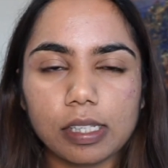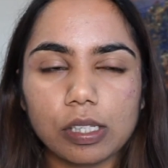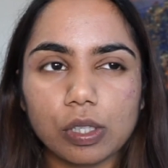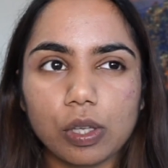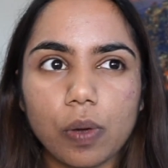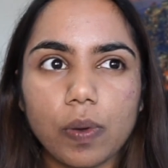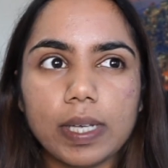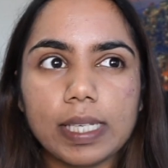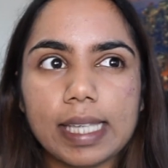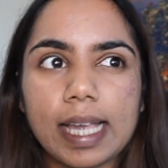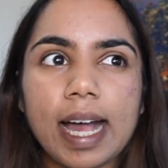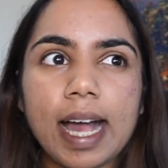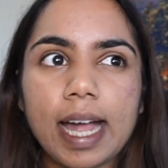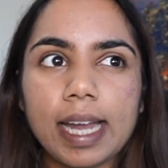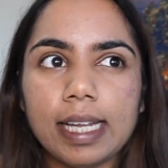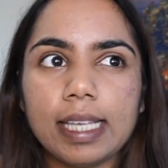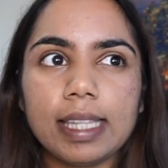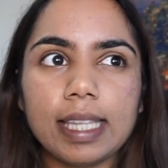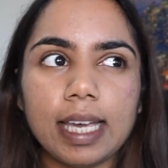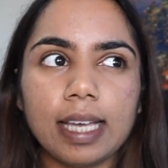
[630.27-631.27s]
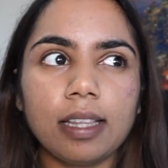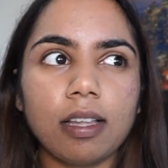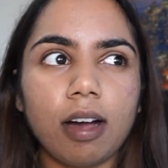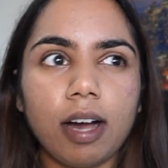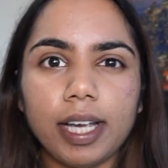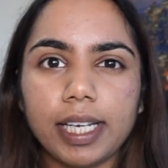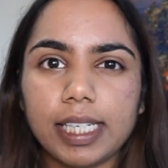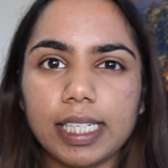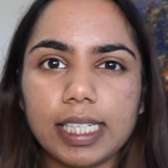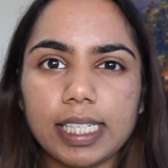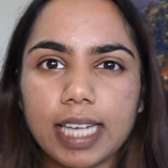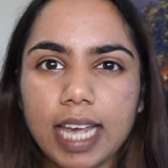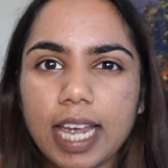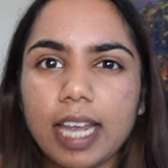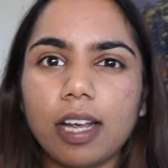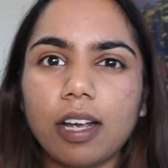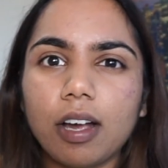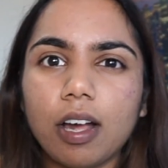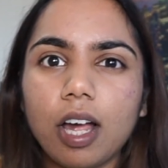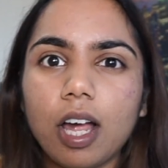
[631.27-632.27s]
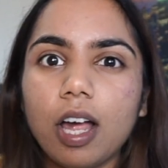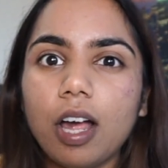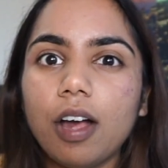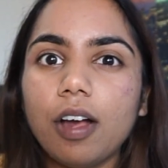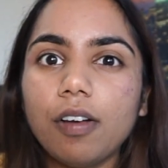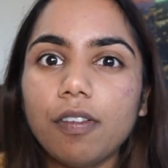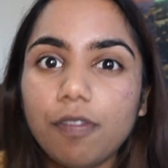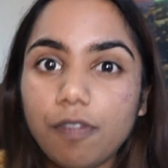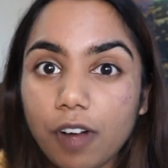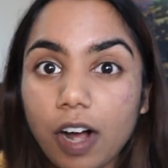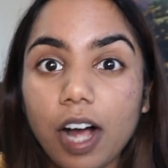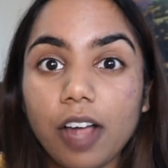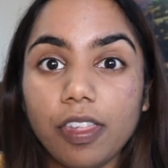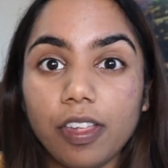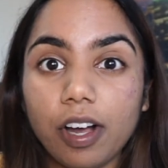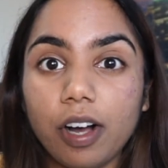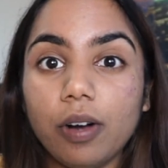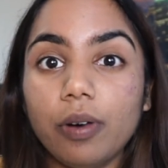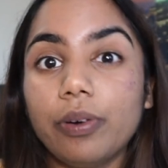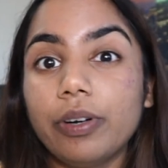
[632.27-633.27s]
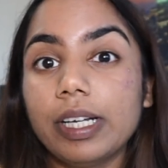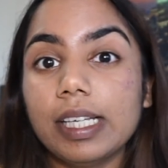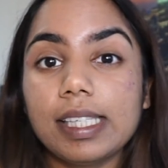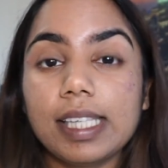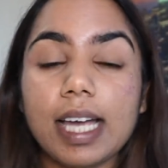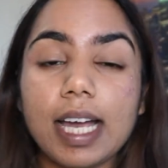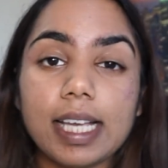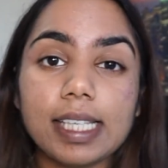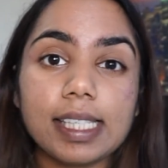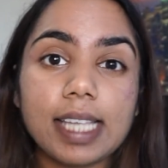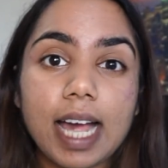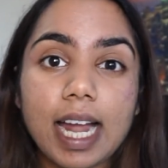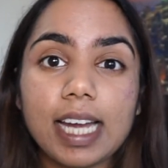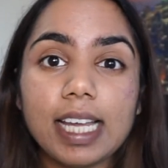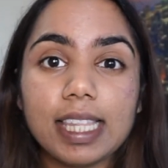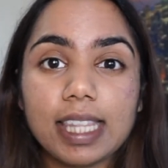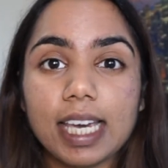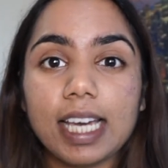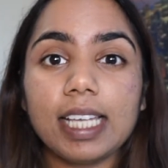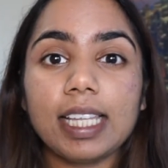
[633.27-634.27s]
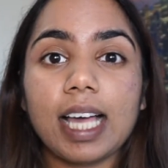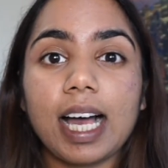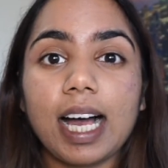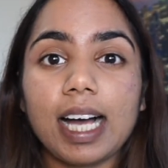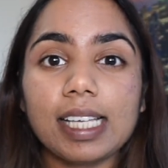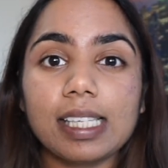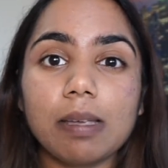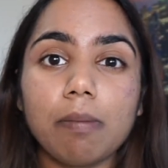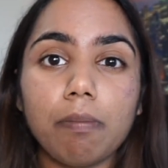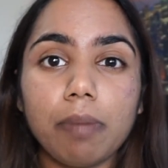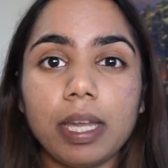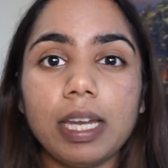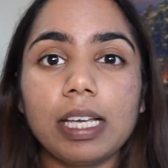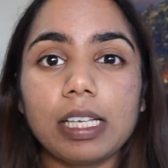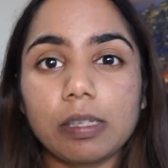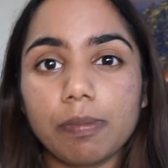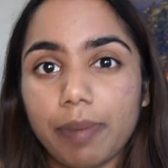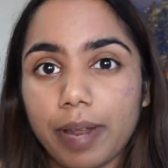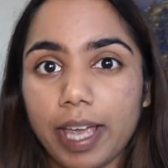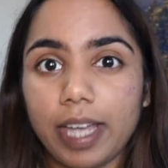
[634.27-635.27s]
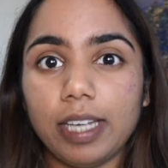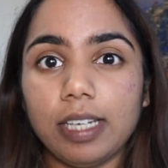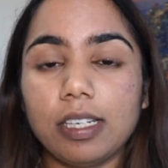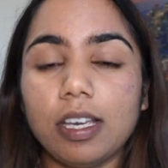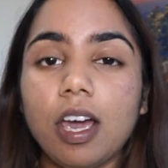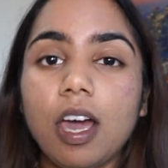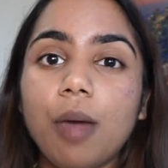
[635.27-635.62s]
So is there anything I could take further, or is there anything that hasn't been explained?